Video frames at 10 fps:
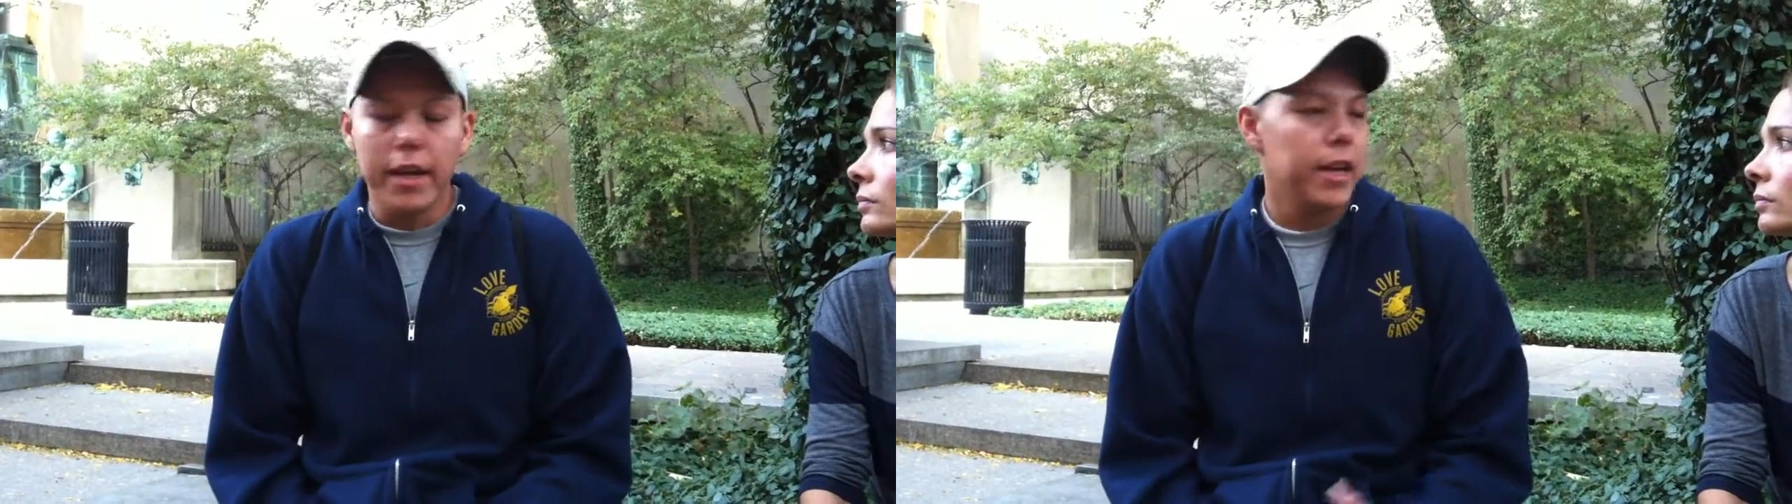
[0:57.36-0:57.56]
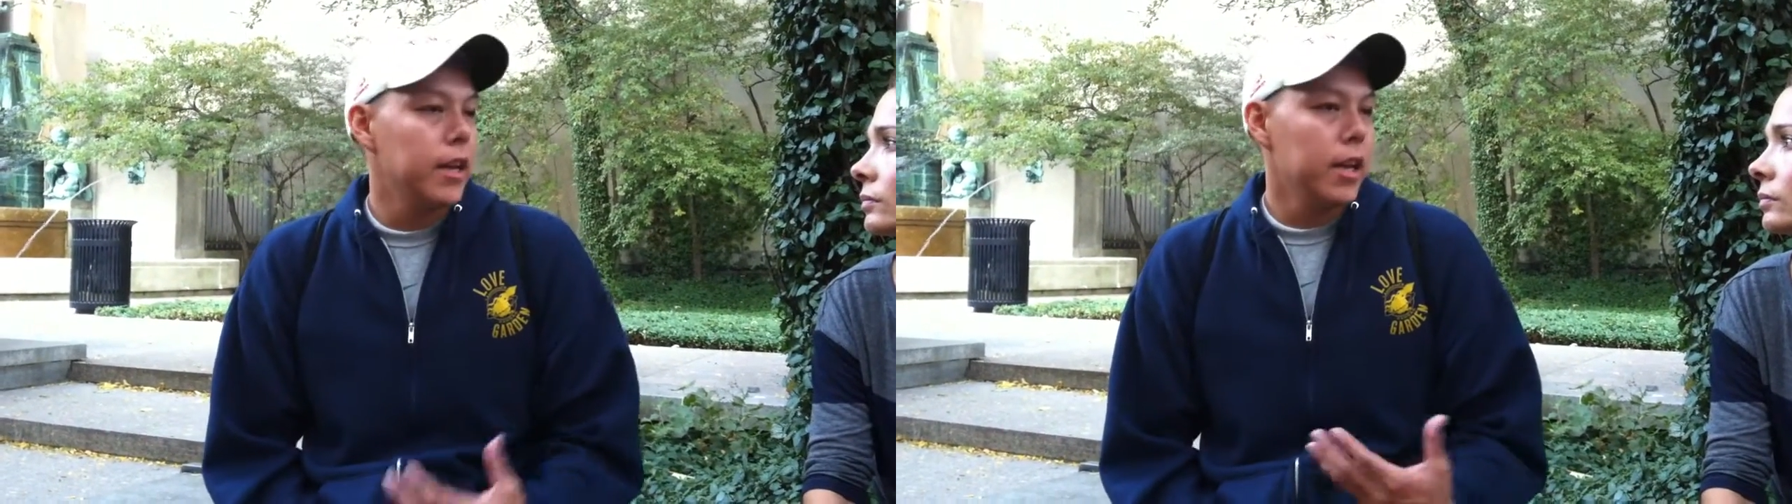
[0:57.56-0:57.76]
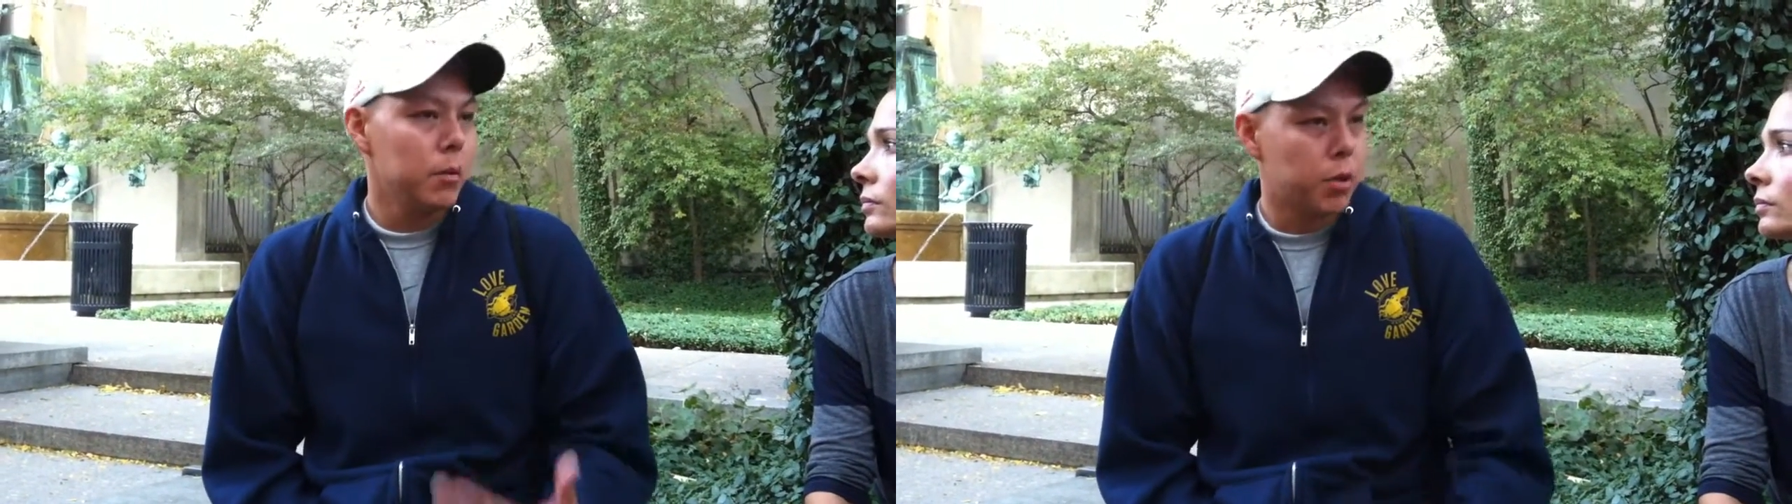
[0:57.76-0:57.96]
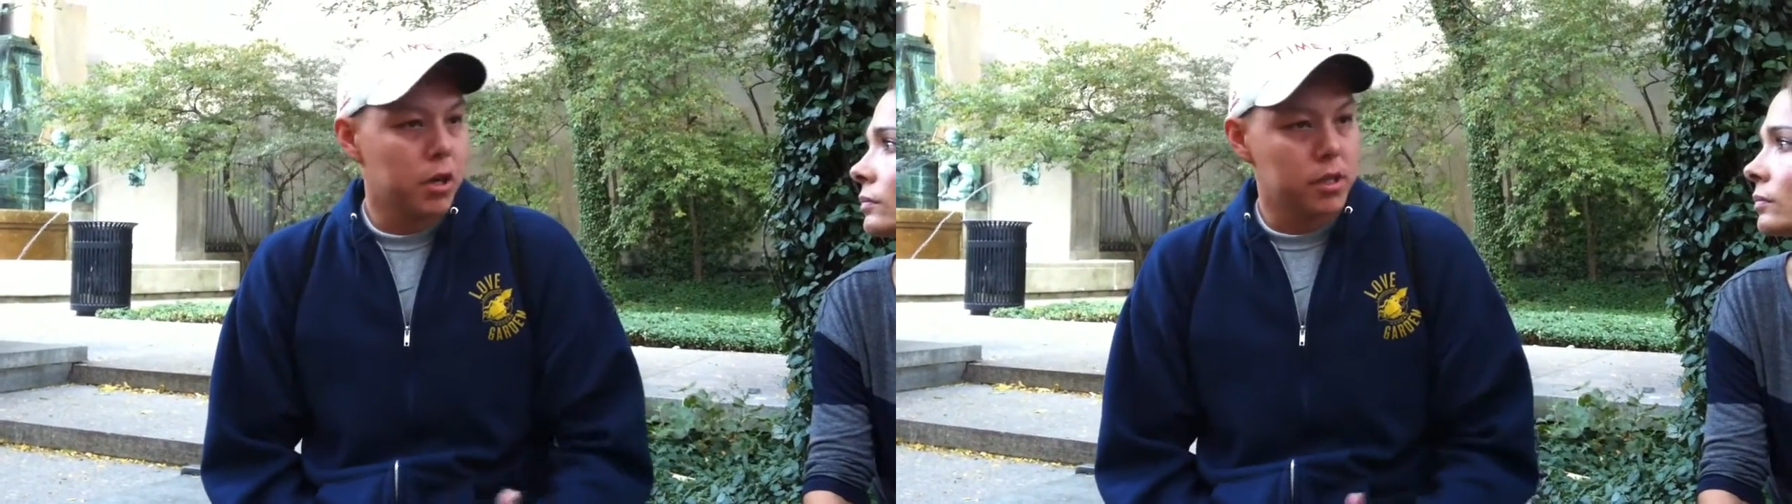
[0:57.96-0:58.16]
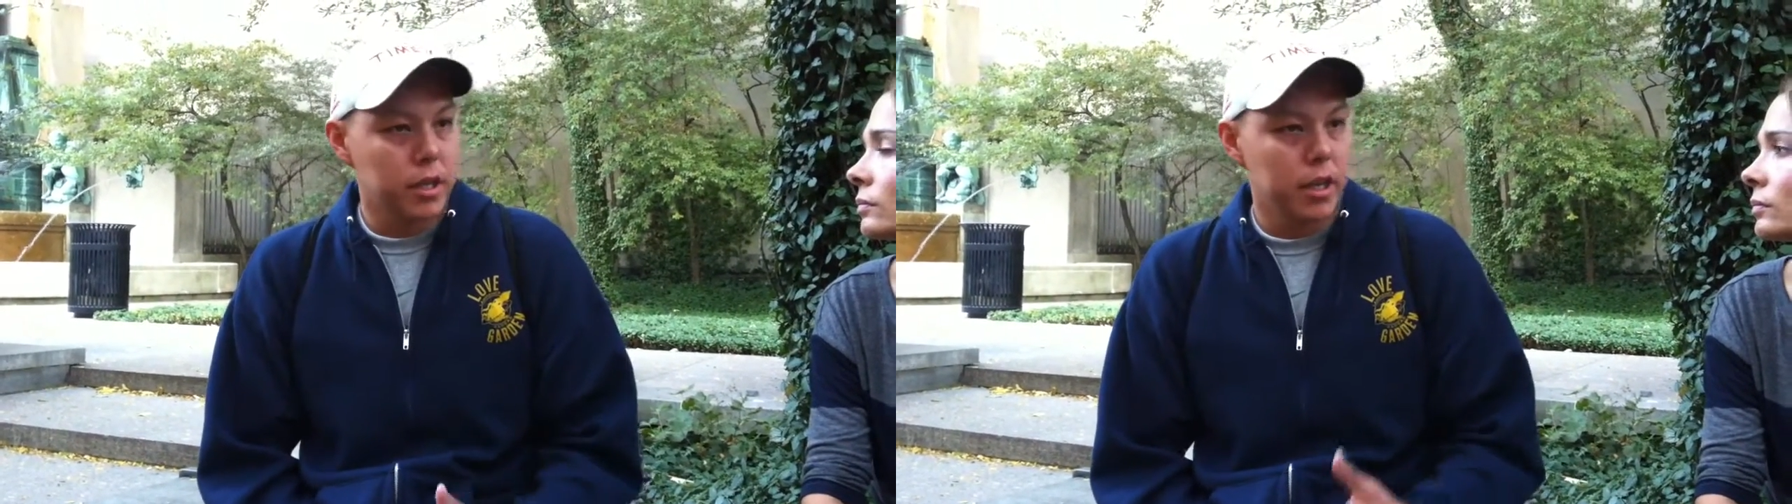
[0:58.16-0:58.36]
in a
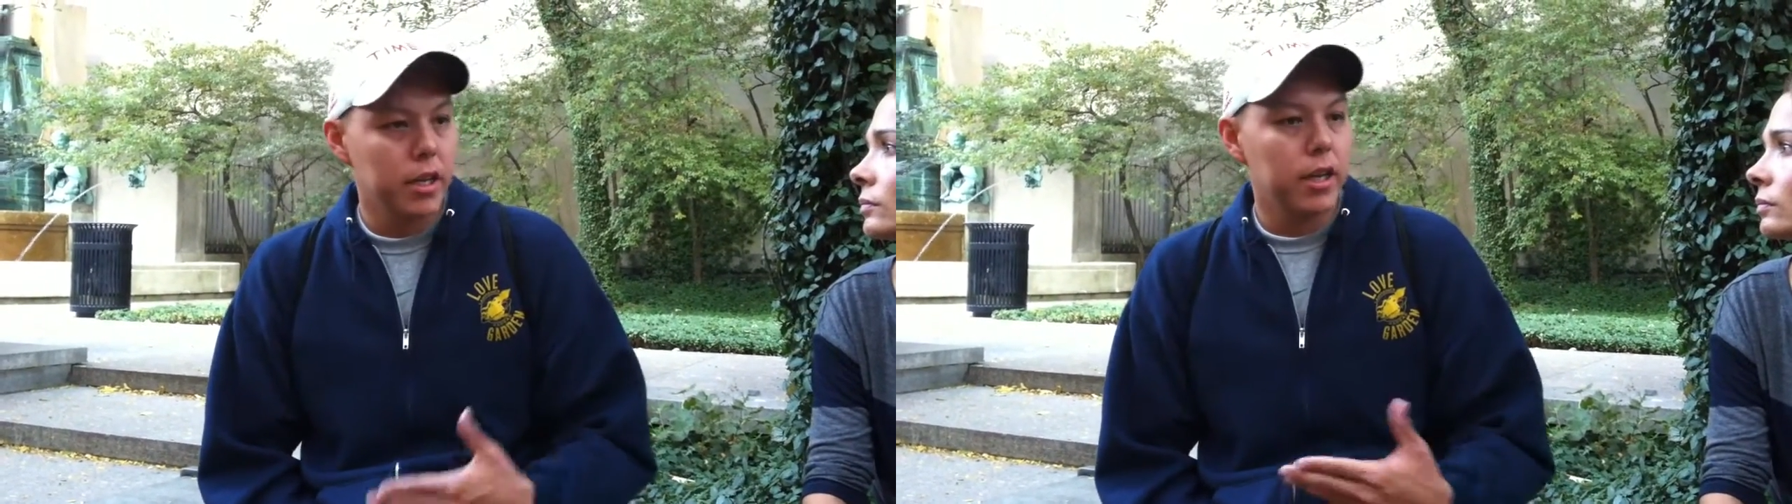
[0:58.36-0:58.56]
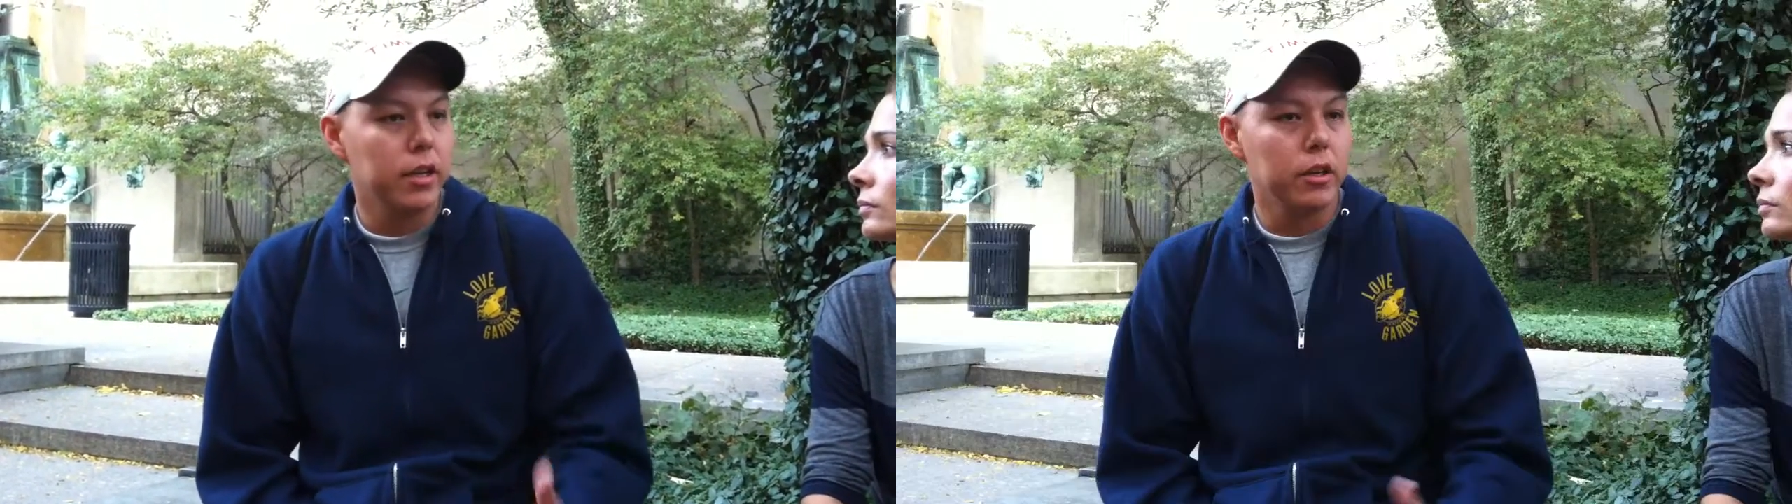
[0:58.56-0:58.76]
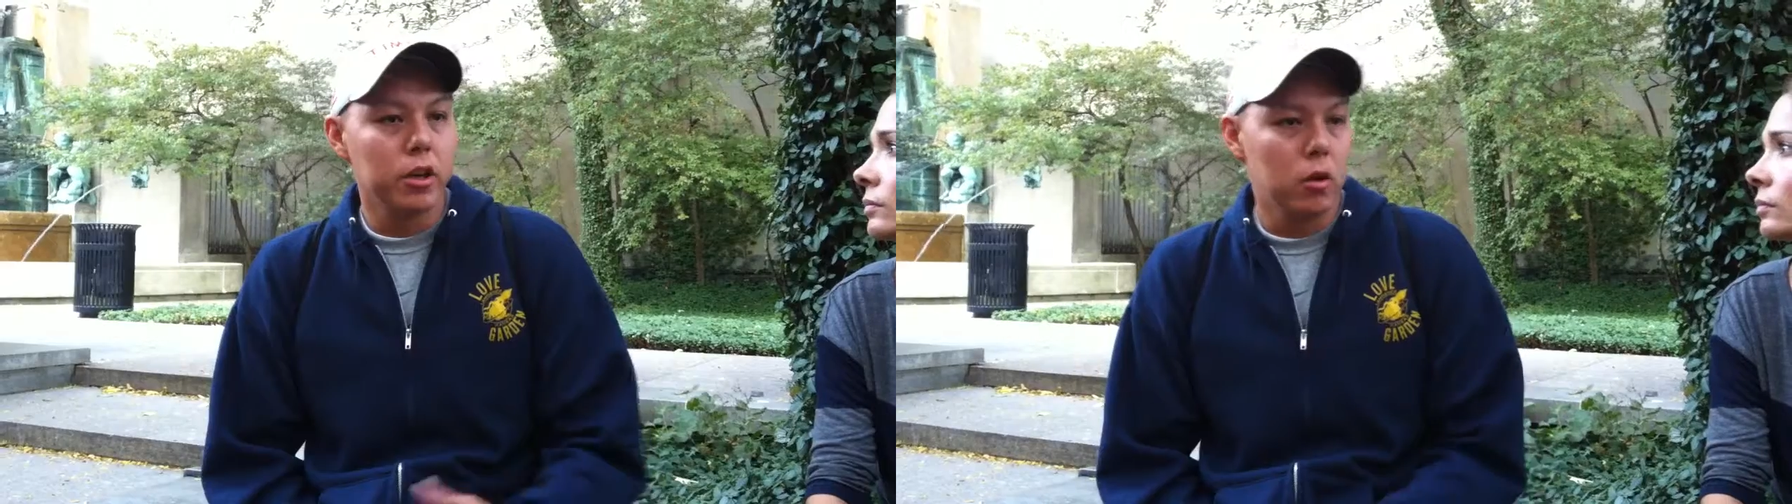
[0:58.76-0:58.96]
person, and